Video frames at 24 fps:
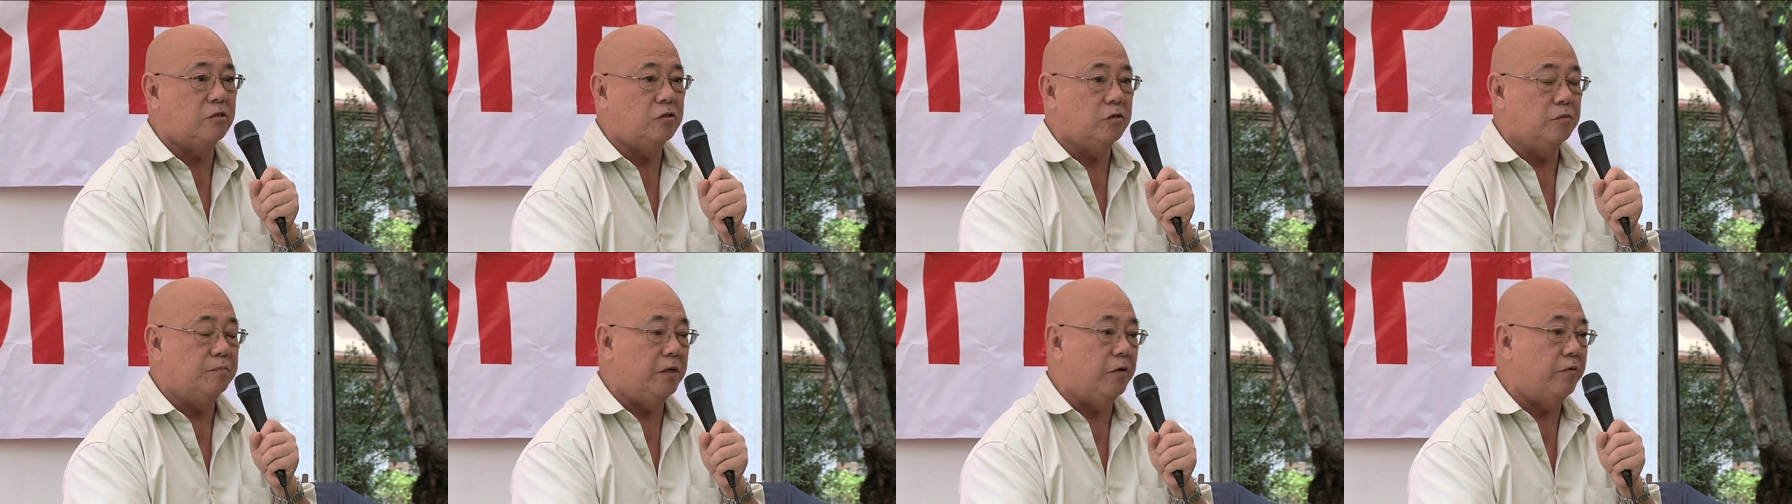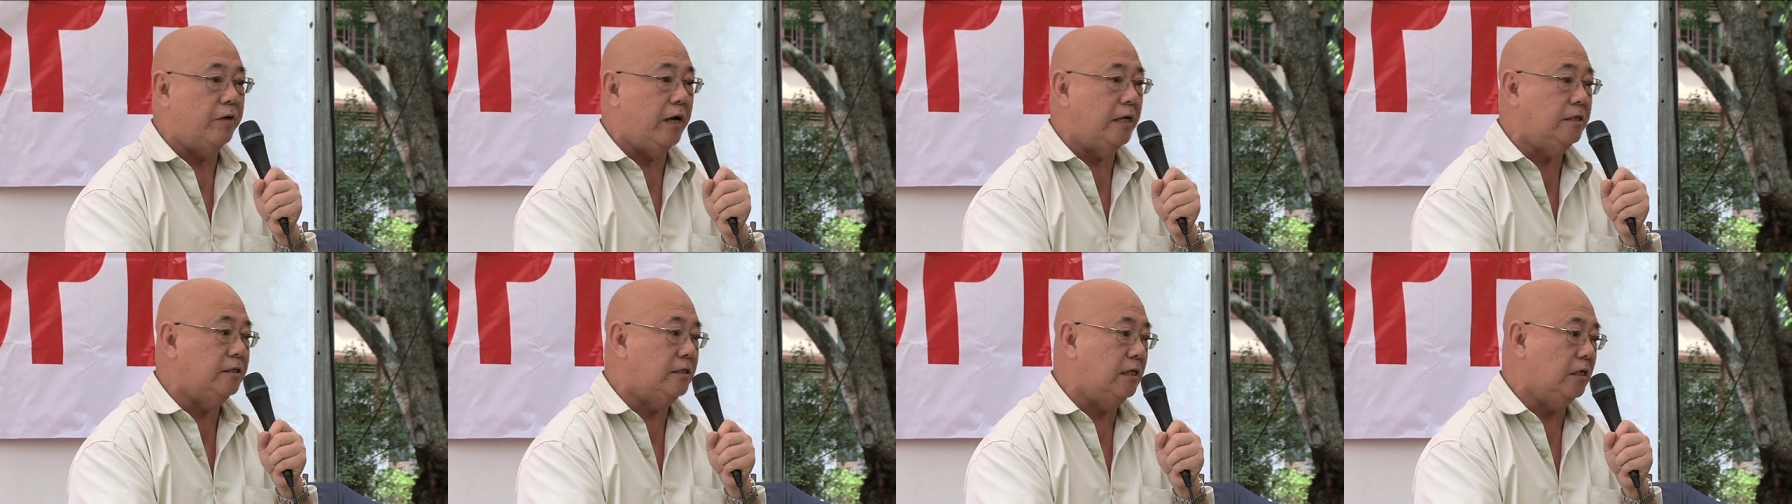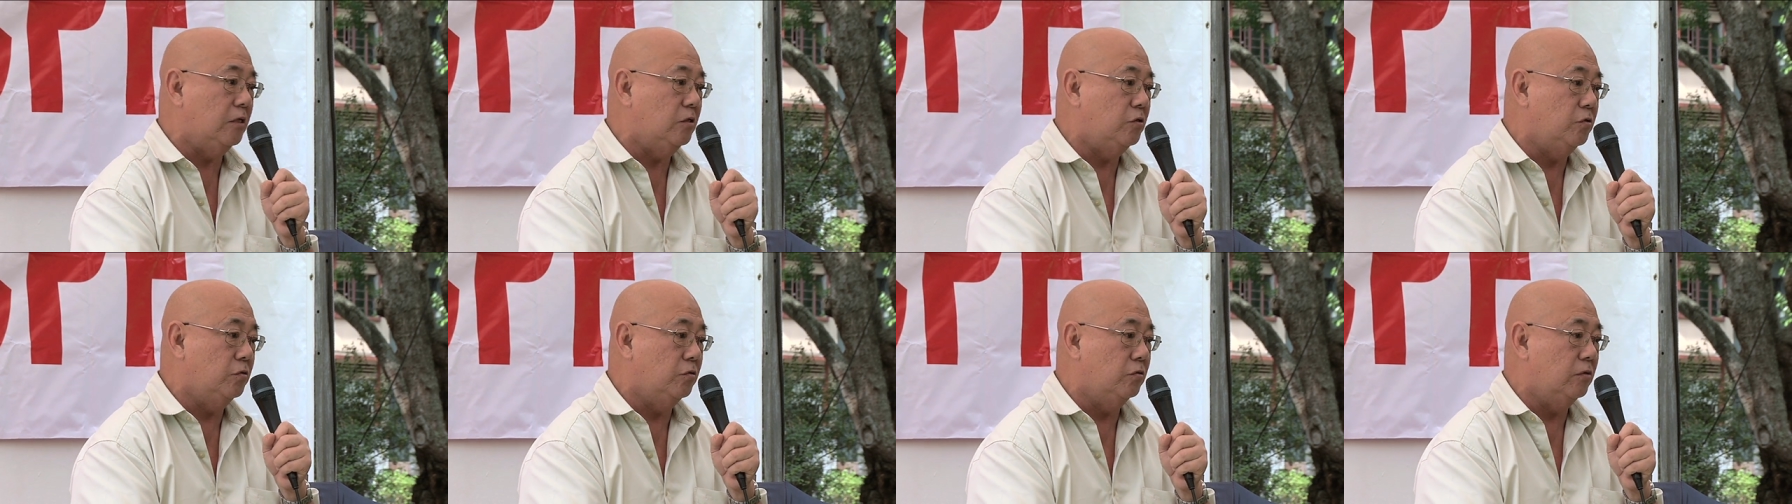to be
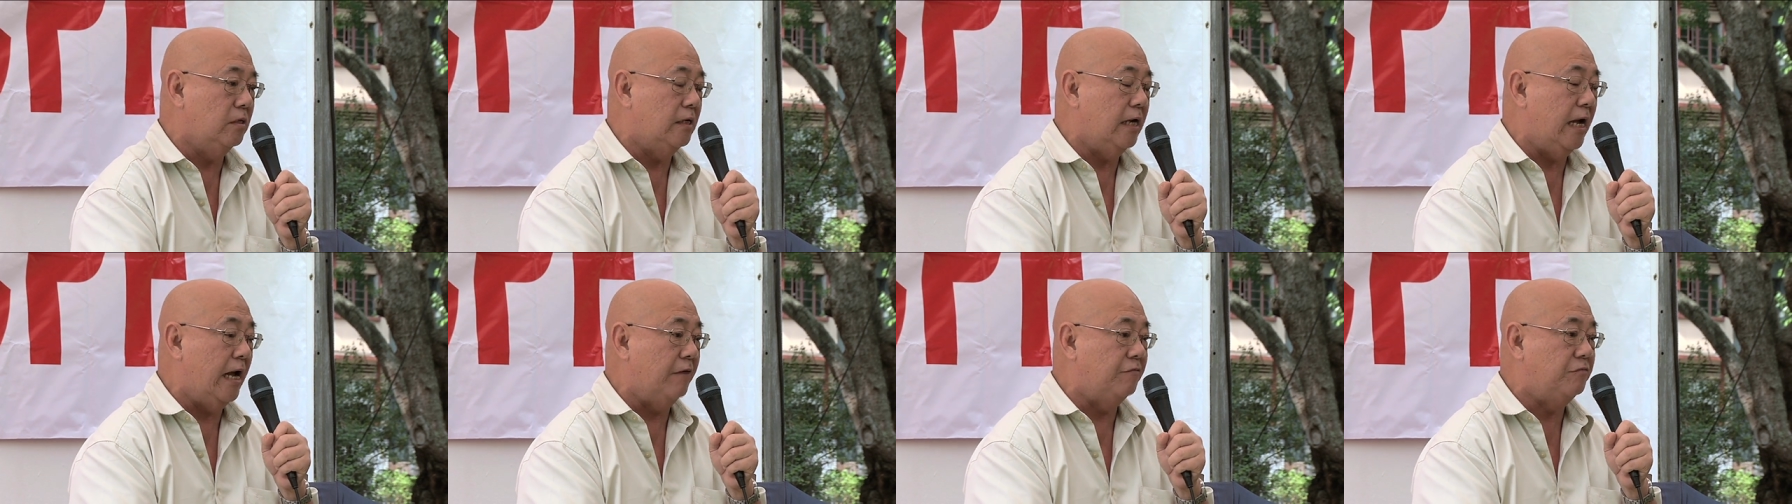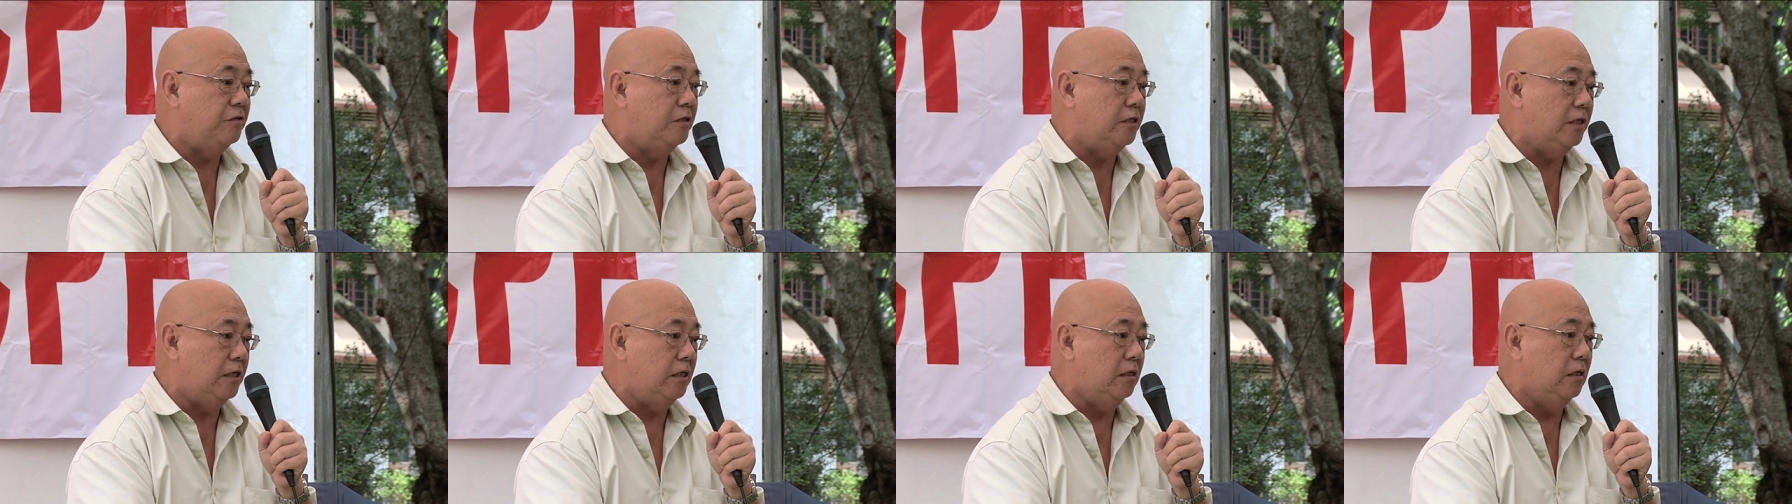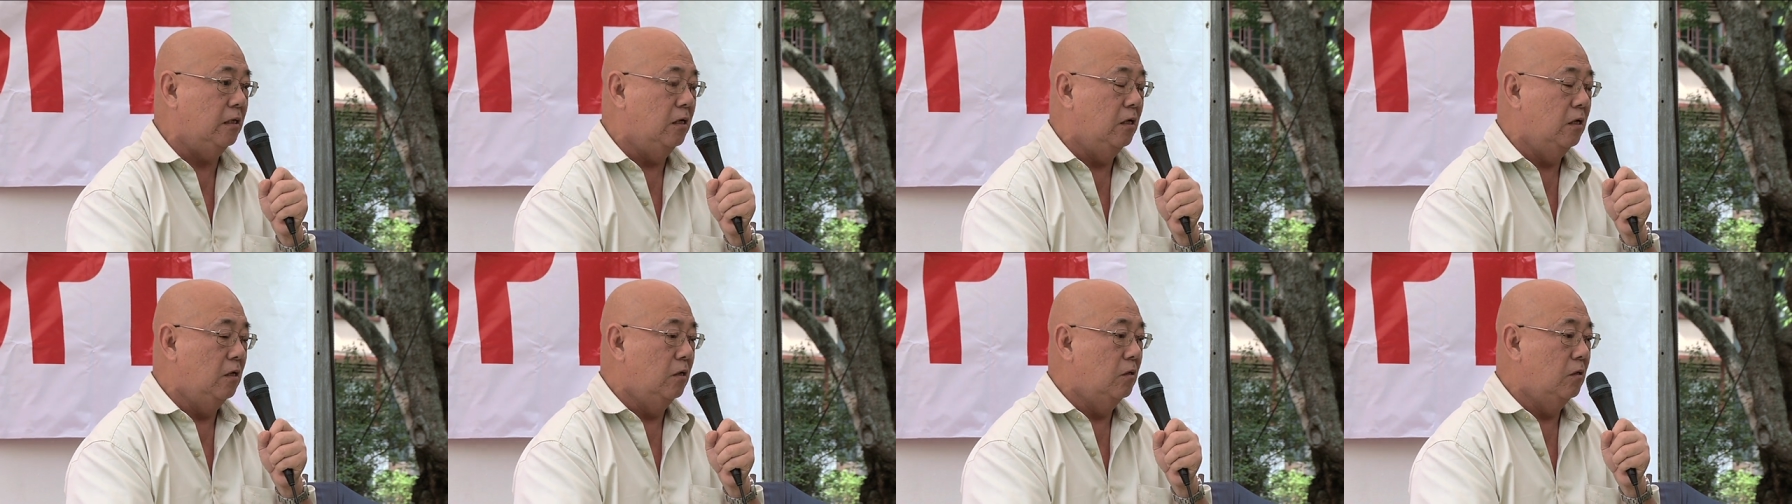renting to a FT